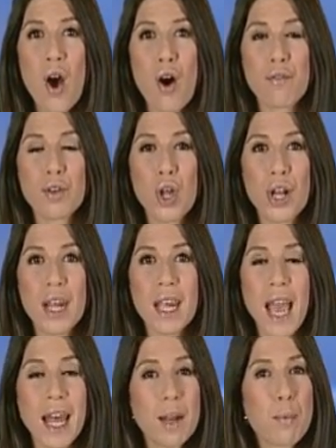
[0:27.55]
of
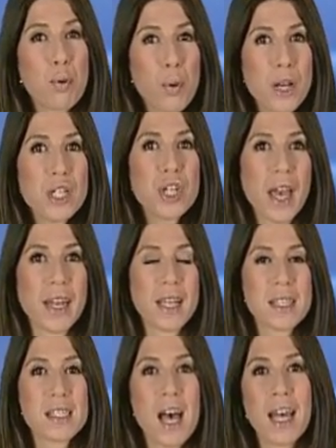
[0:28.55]
learning and
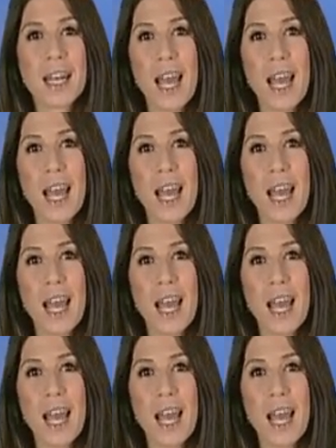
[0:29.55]
appreciating sign